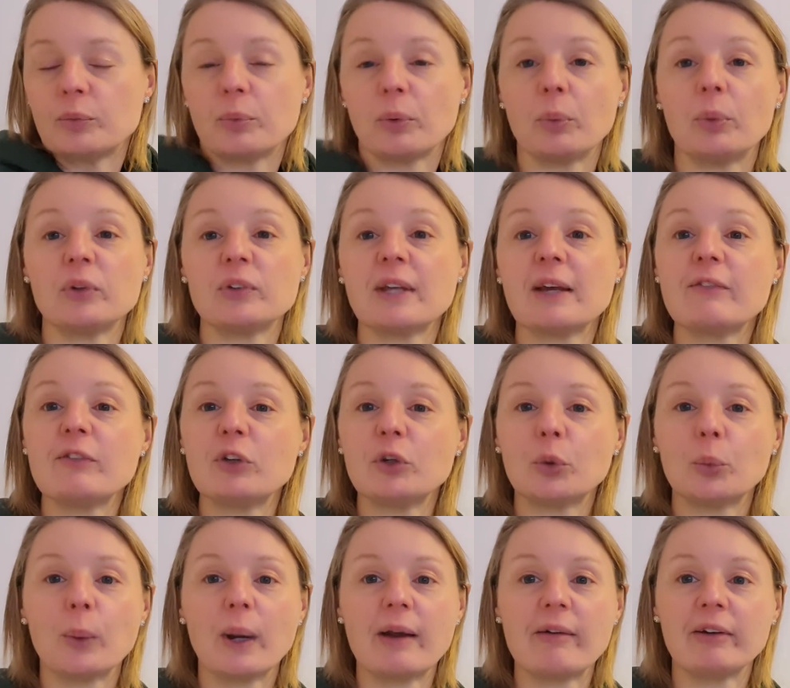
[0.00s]
But whatever you're
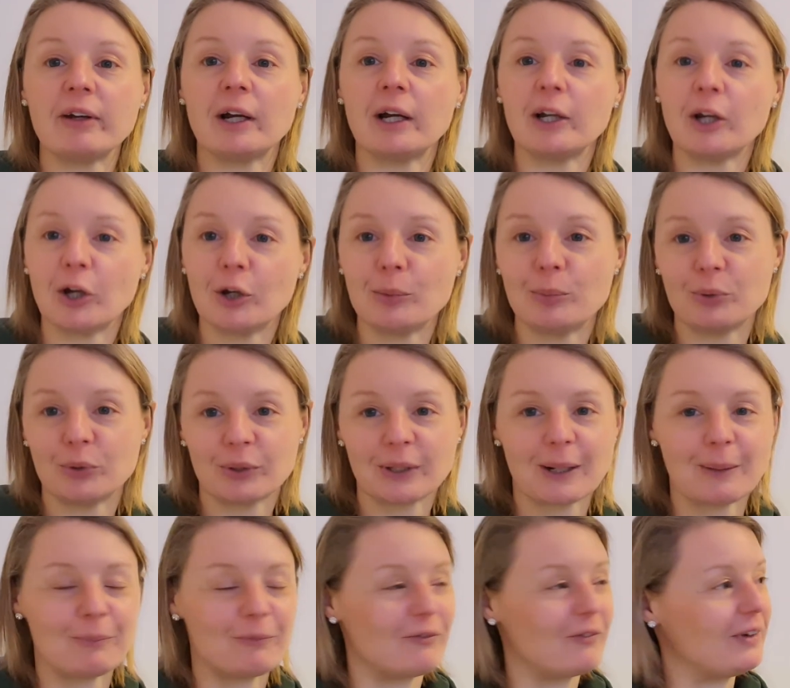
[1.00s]
wearing, I hope you're
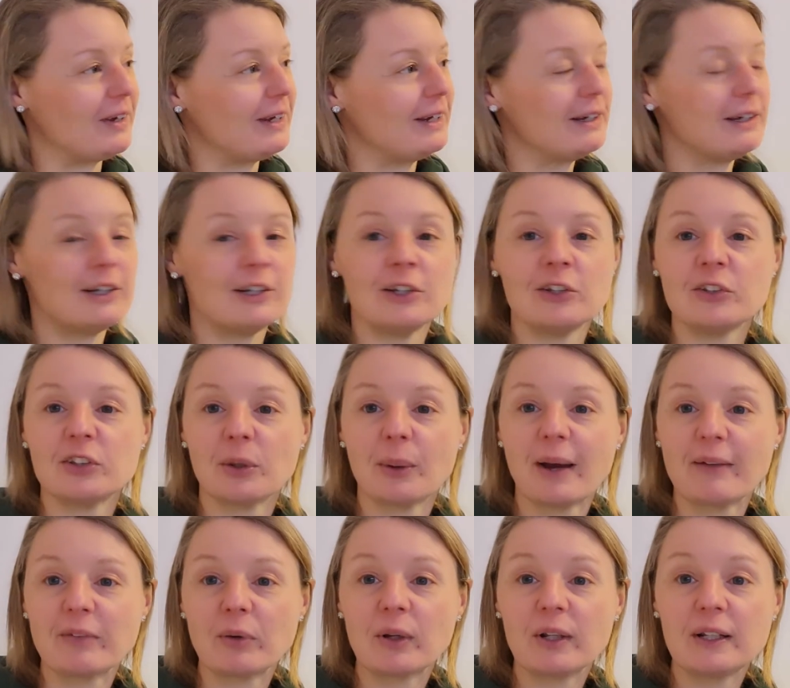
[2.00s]
comfy. So
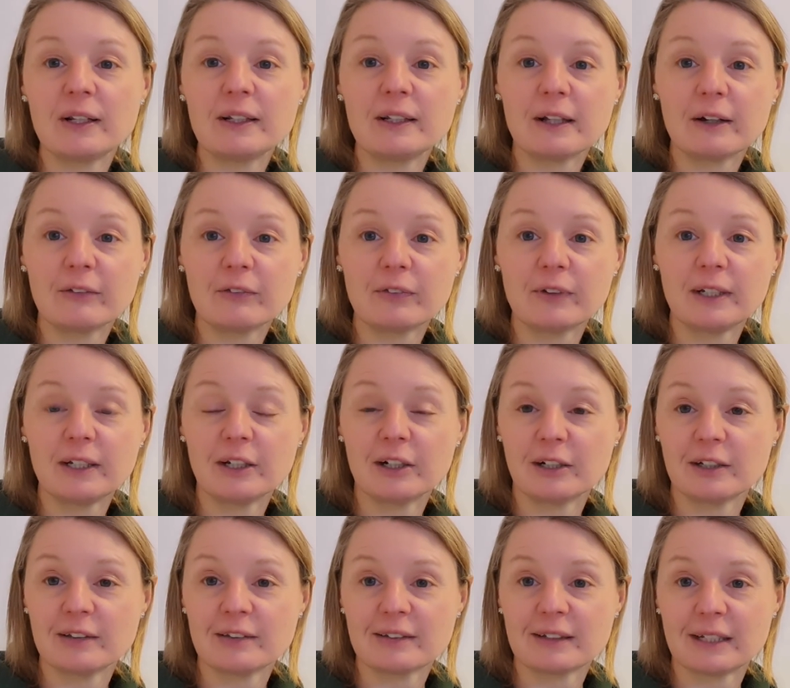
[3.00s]
have a lovely
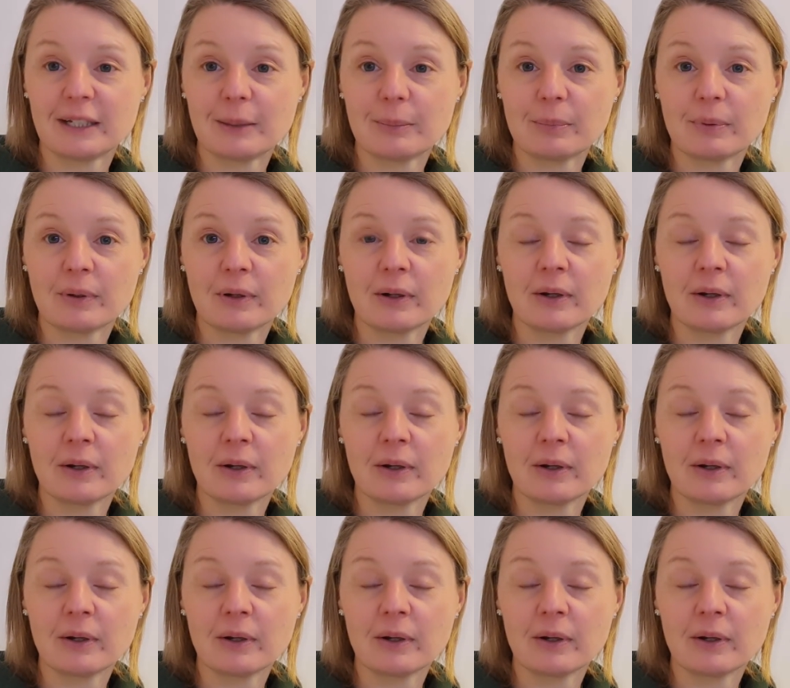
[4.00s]
night's sleep.